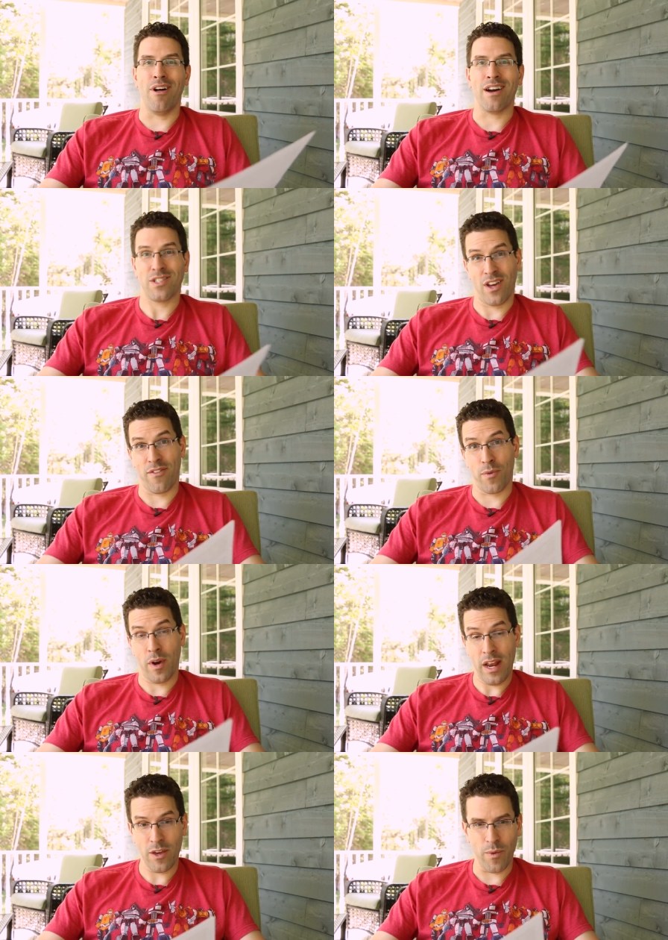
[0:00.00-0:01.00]
block
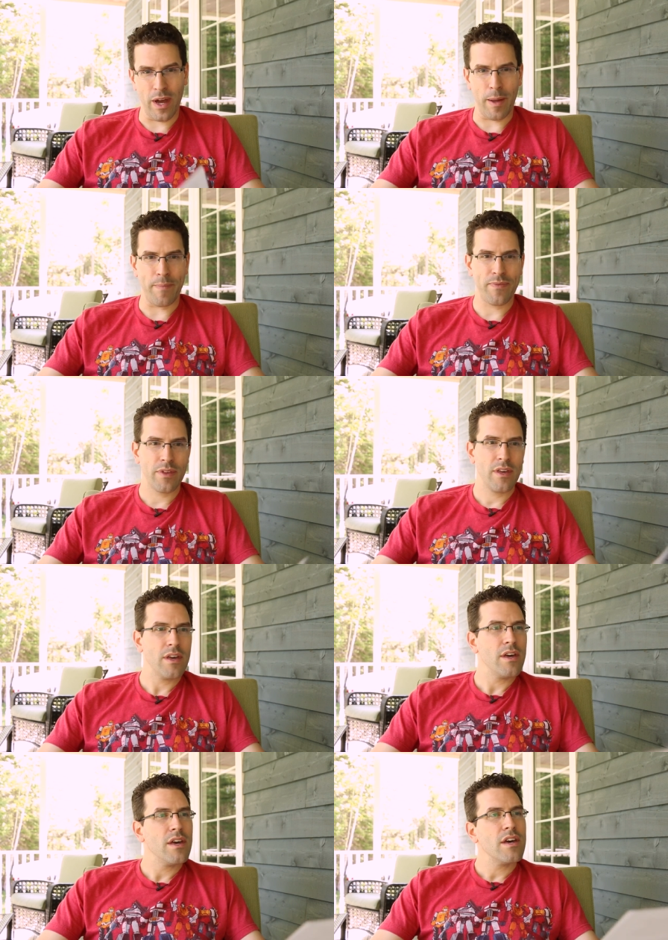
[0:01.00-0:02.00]
software anyway.
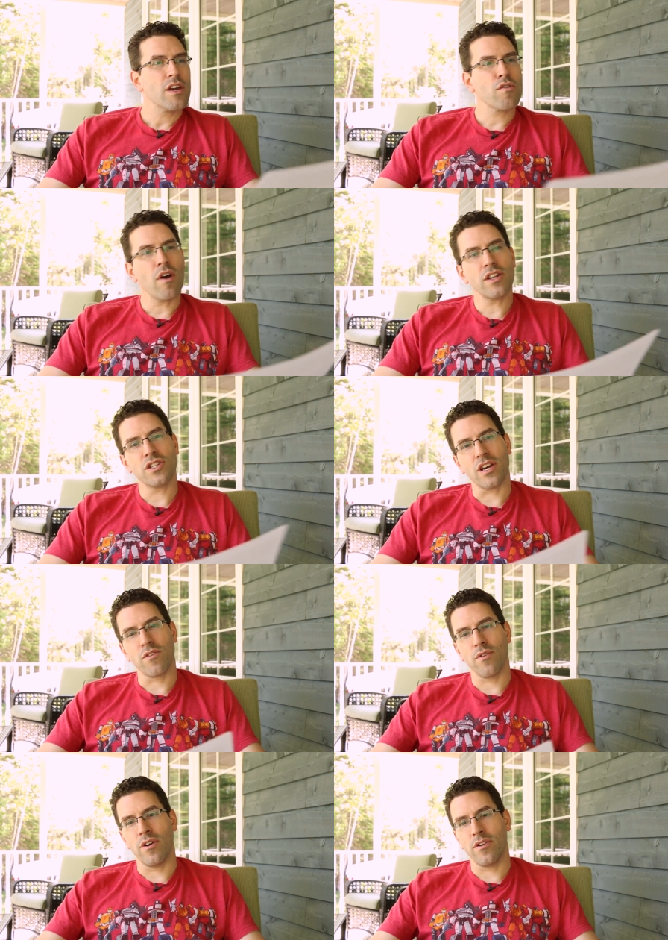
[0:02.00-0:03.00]

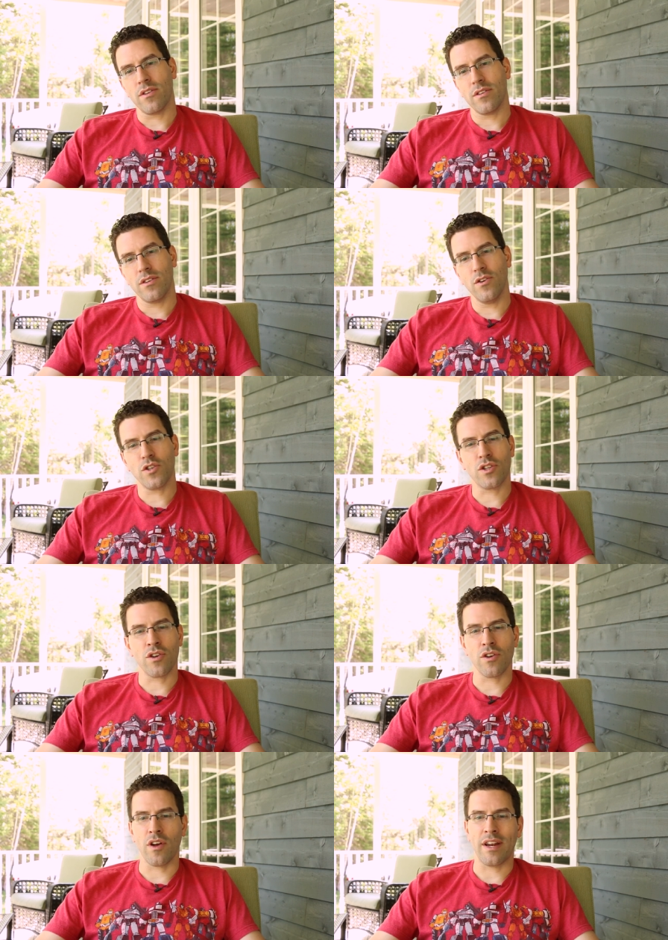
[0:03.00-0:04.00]
Krawchuk wrote, You should
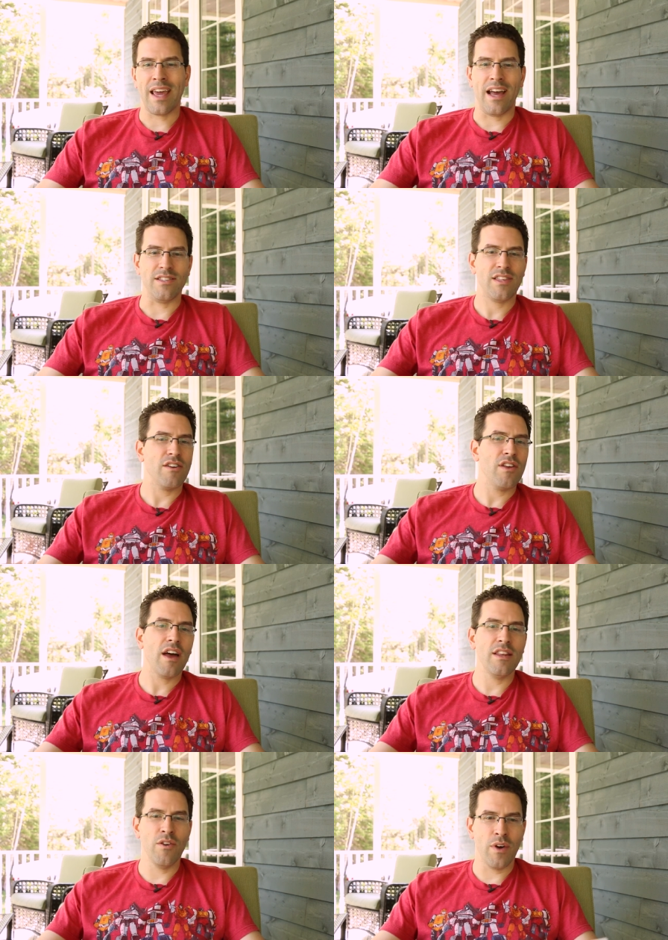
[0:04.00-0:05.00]
turn on ads. They are
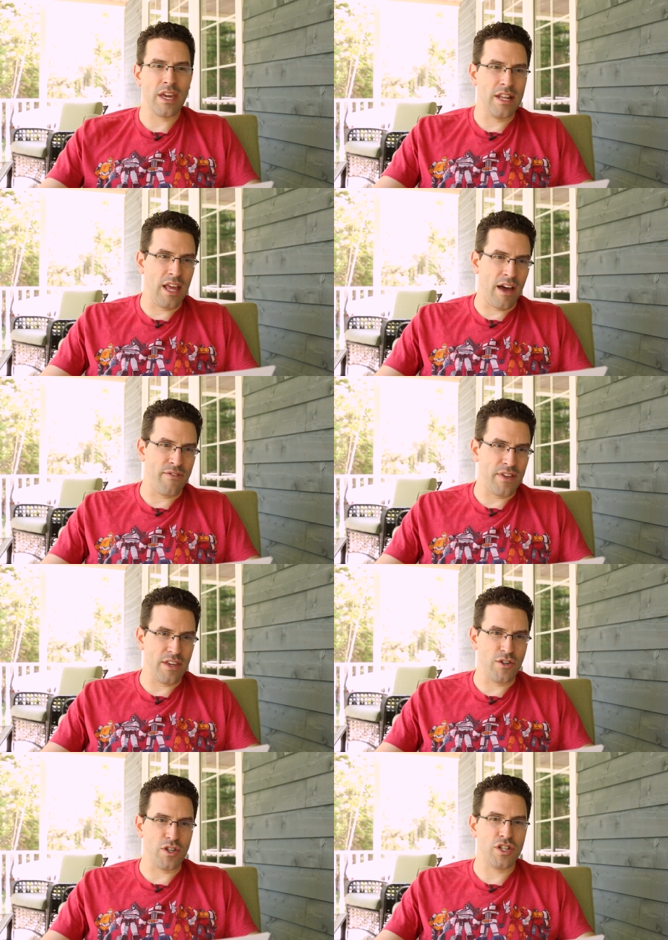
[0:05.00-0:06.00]
not annoying enough that
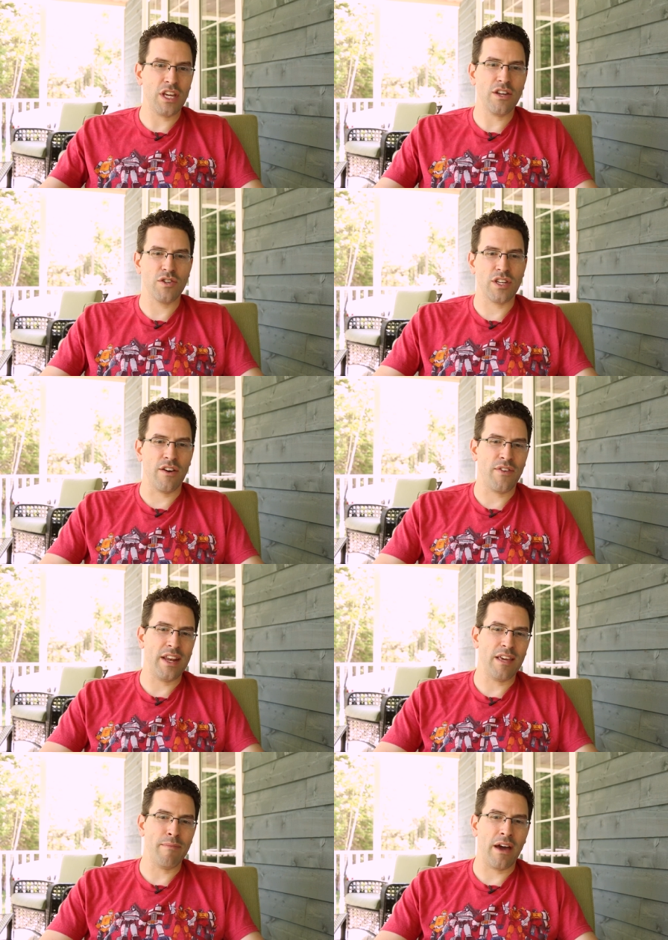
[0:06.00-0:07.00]
you should cheat yourself
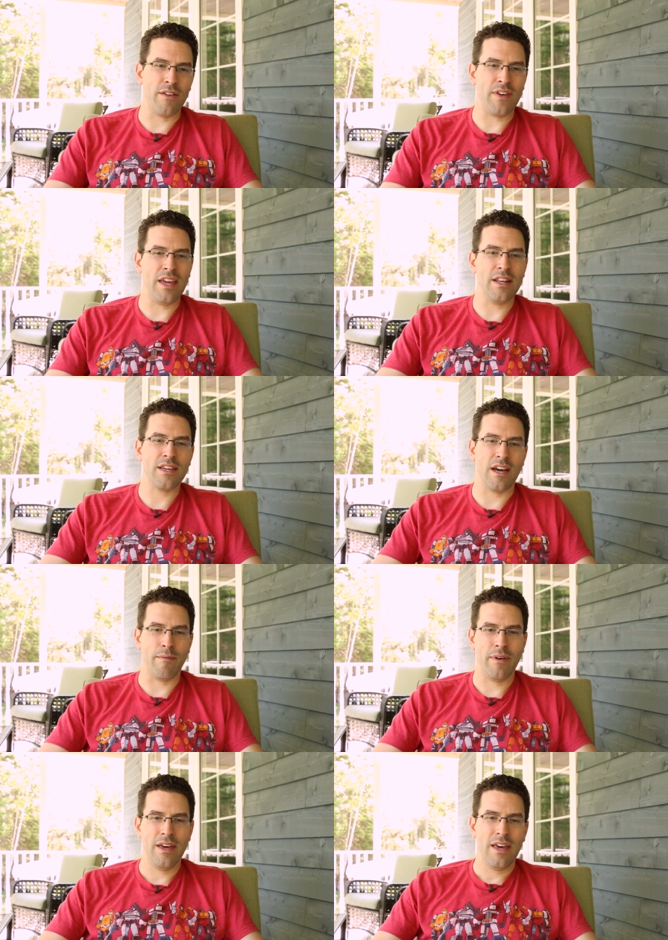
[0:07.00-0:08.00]
any amount of
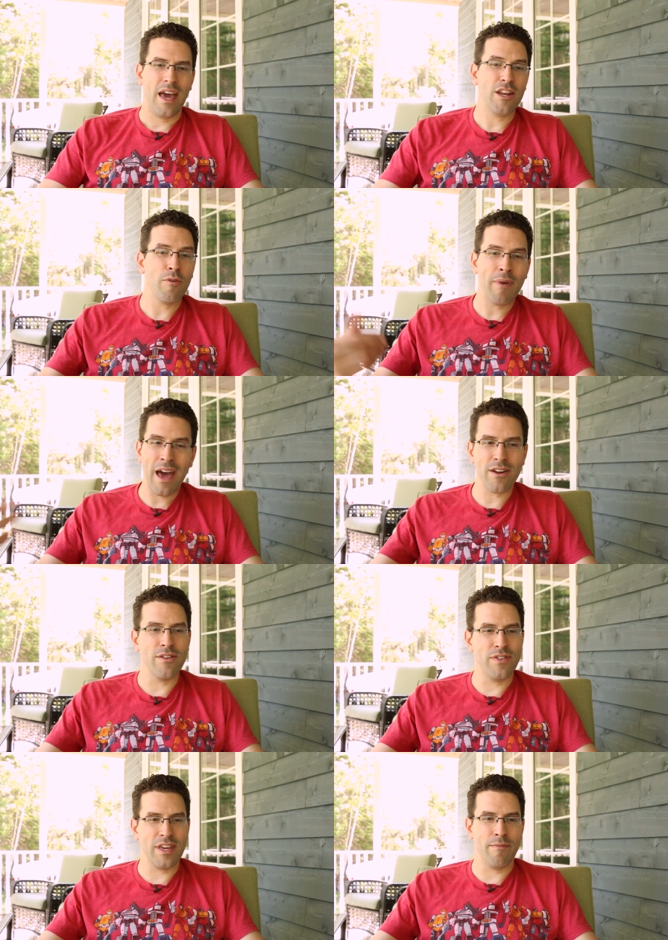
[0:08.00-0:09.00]
income. And no
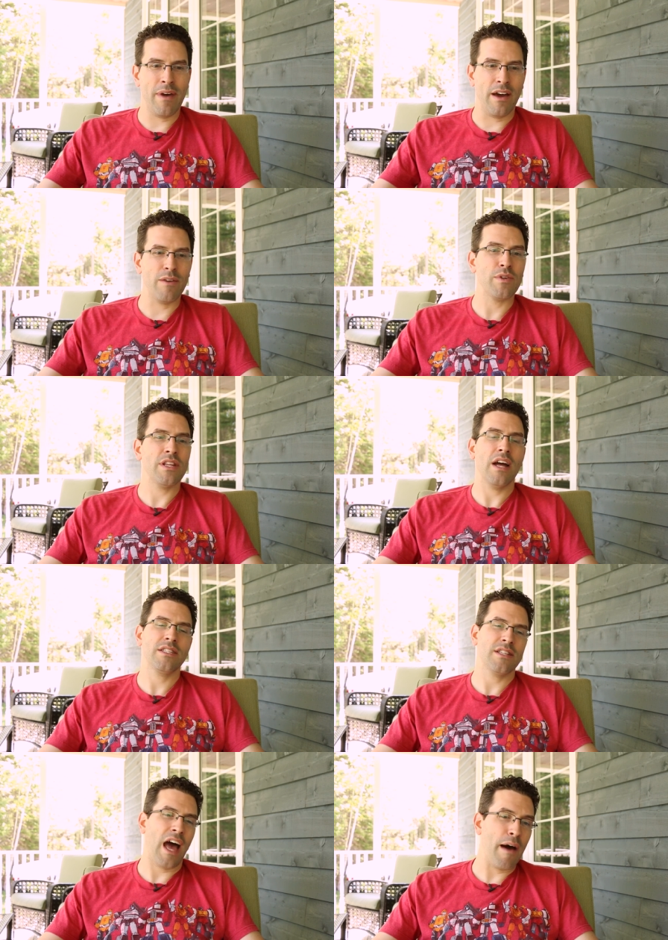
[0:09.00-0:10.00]
matter the amount, it would not
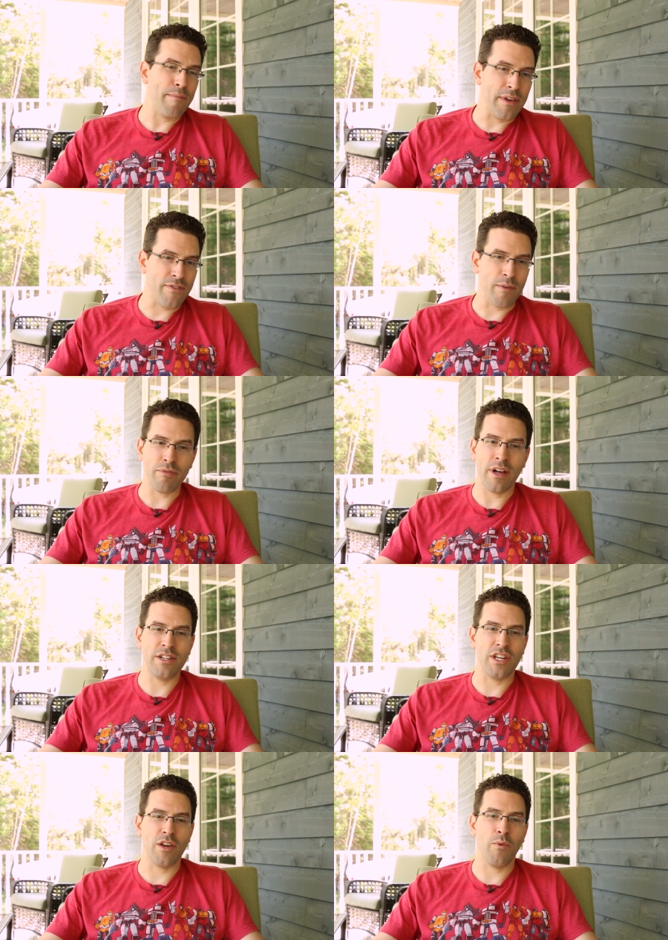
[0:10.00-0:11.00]
stop me from
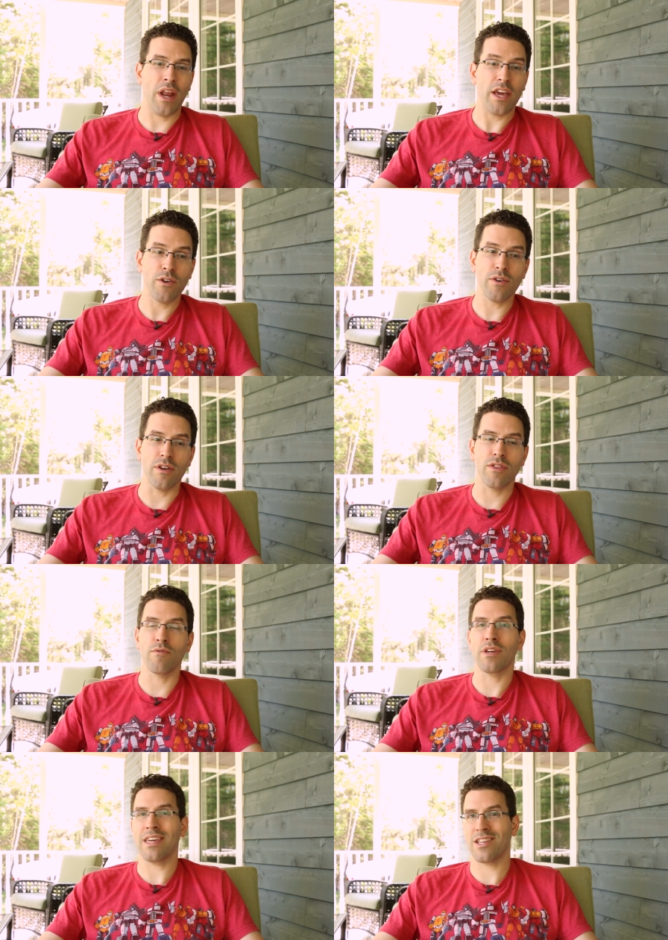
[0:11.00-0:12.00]
pledging what I could
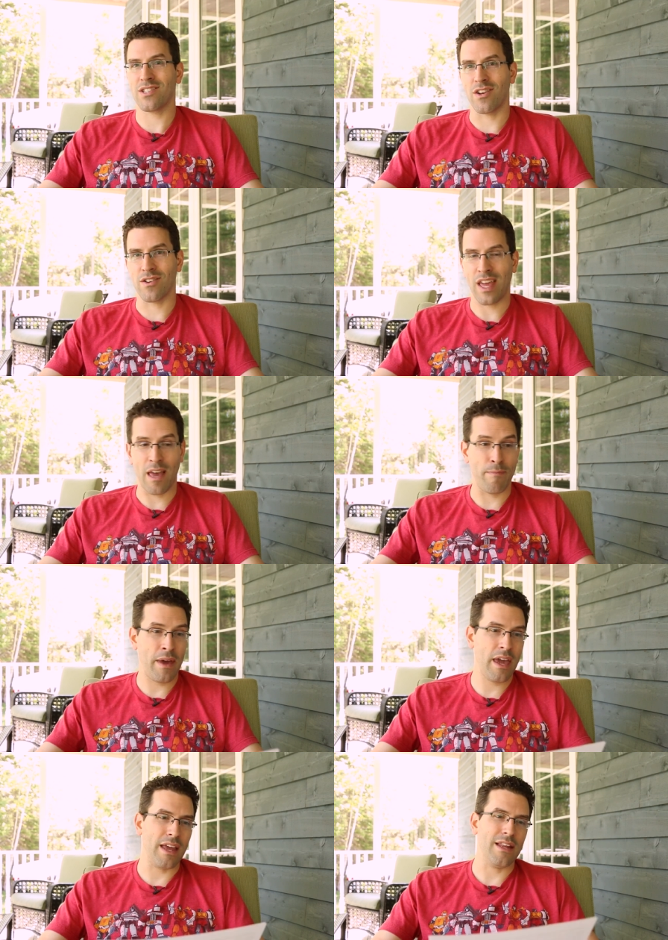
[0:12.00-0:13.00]
through a Kickstarter
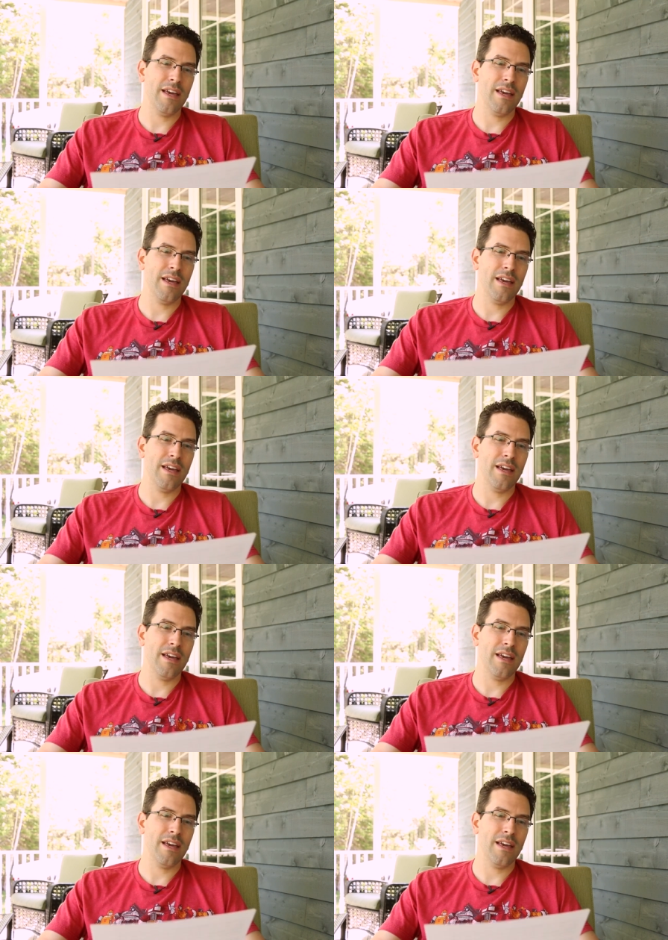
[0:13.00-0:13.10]
campaign.